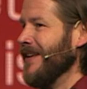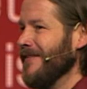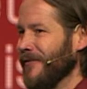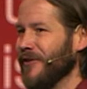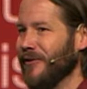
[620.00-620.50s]

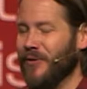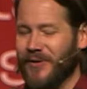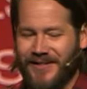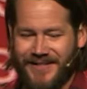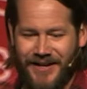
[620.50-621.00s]
for the
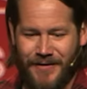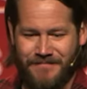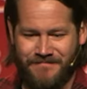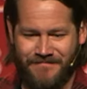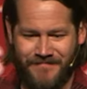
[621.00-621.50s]
Lord has come.
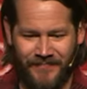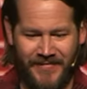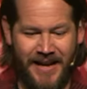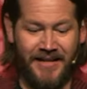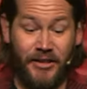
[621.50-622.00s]

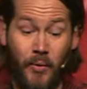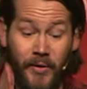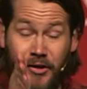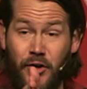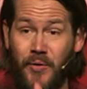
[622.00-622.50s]
So
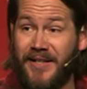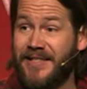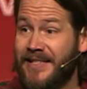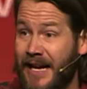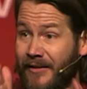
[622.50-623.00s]
with you, he
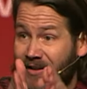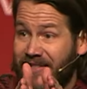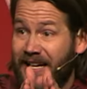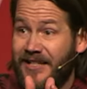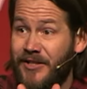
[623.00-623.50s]
says, now, now let's
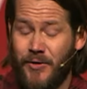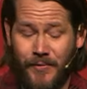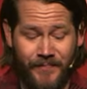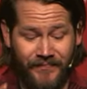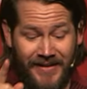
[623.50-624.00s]
take it to you.
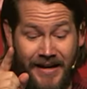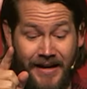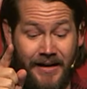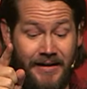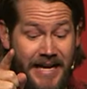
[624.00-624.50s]

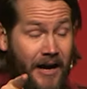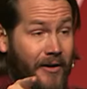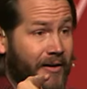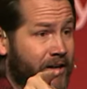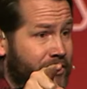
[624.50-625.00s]

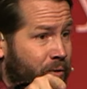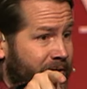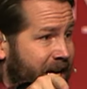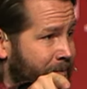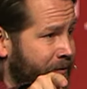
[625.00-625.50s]
Now is your
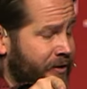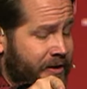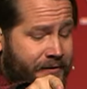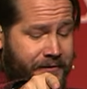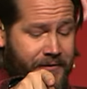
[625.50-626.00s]
time of
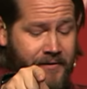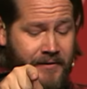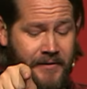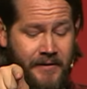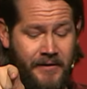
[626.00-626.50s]
grief.
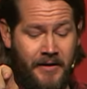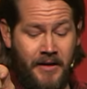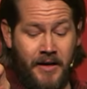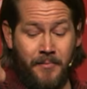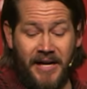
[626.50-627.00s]

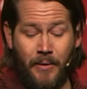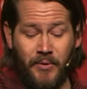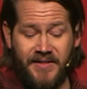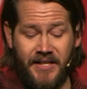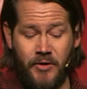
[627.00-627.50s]
But I will
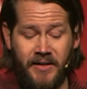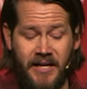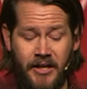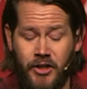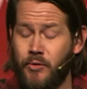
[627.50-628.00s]
see you
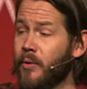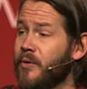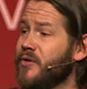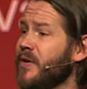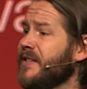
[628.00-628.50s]
again and you will
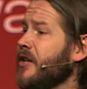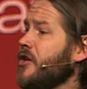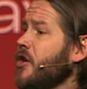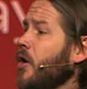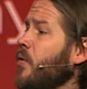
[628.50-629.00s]
rejoice, and
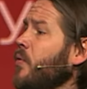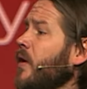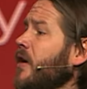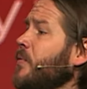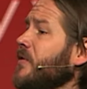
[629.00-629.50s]
no
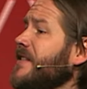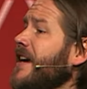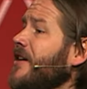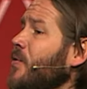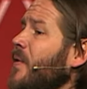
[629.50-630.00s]
one will
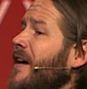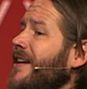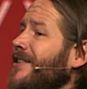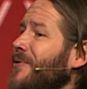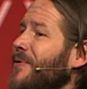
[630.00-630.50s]
take away
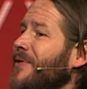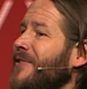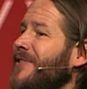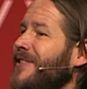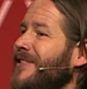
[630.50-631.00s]
your
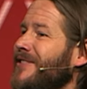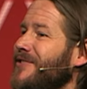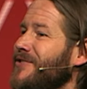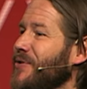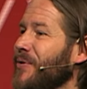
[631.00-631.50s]

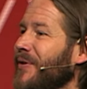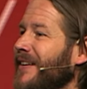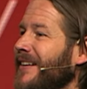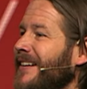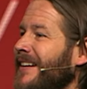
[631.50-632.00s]

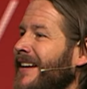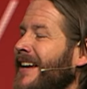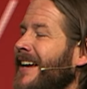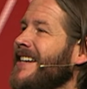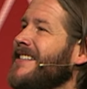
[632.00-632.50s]
joy.
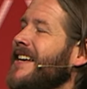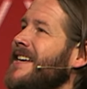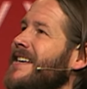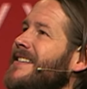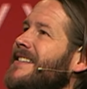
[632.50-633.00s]
He
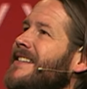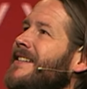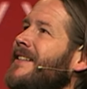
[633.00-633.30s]
says,